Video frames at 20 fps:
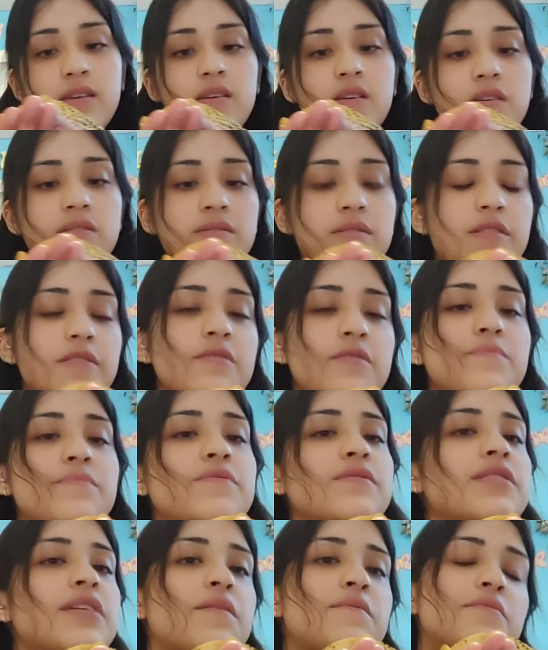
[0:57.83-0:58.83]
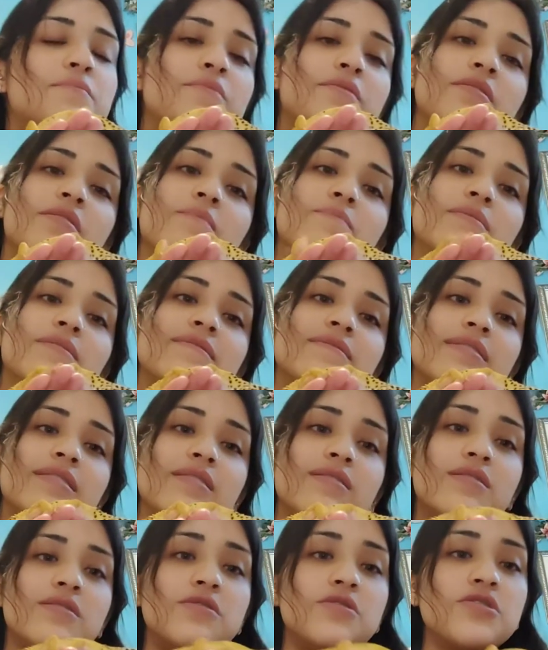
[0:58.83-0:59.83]
So another point I want to bring up is the
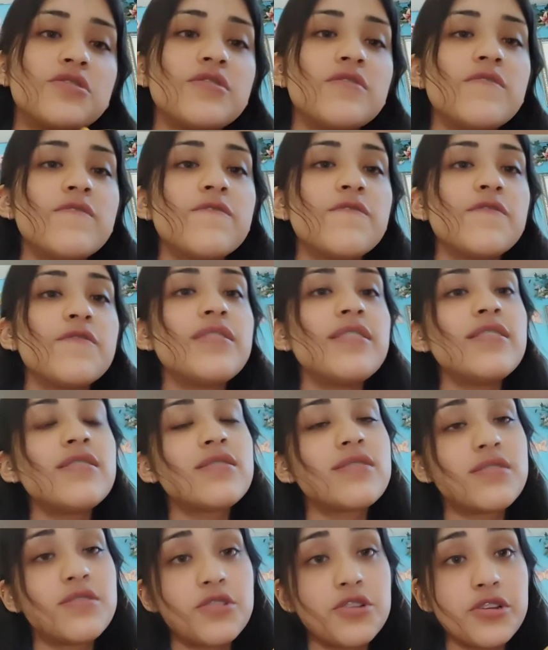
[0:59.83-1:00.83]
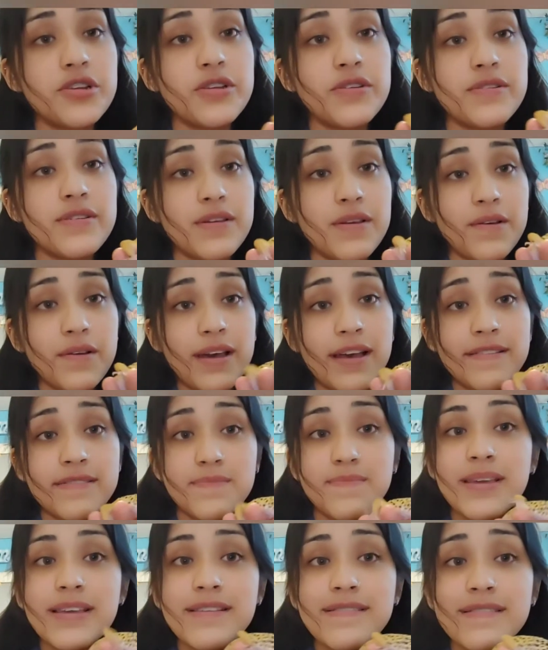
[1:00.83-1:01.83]
enclosure. For the enclosure, you can go
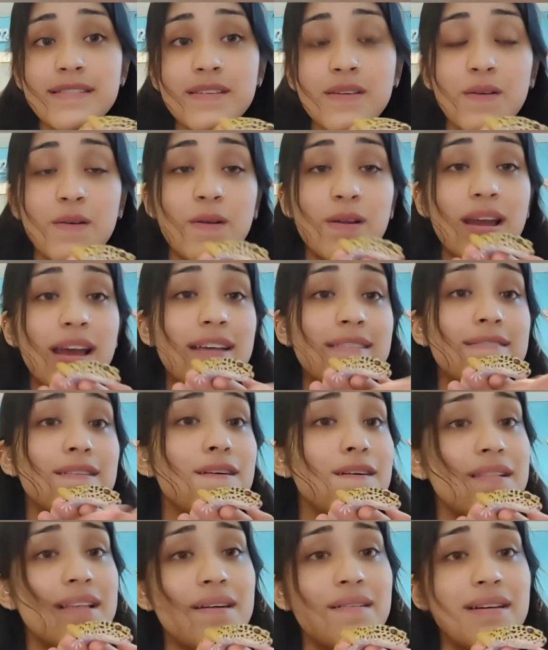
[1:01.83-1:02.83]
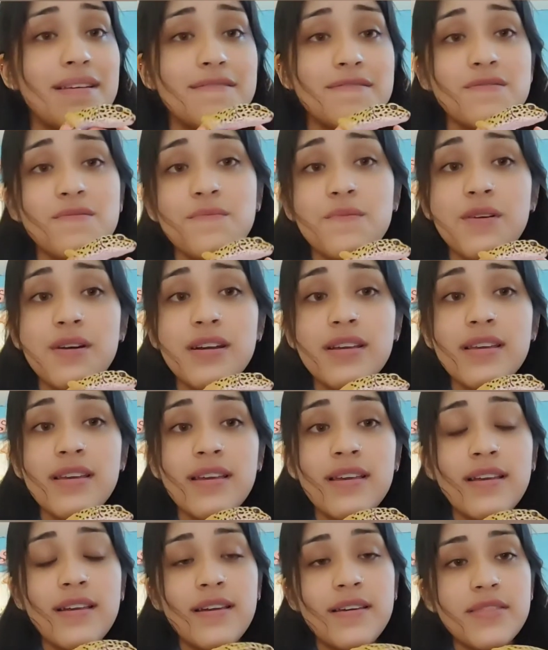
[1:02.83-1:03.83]
as basic or as all out as you want.
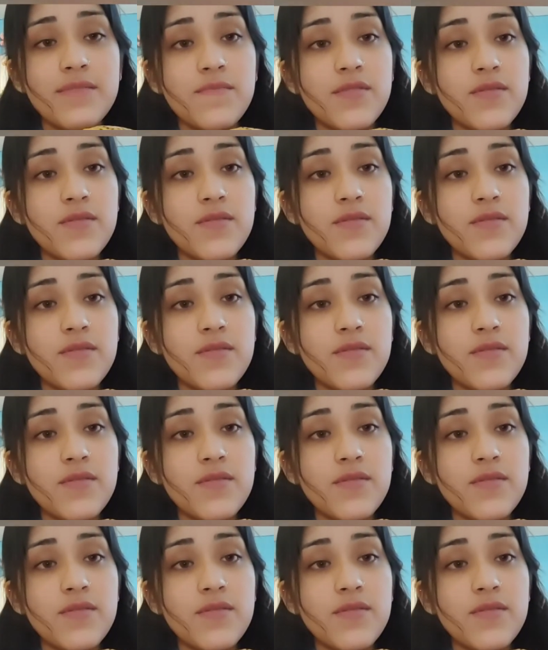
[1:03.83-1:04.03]
The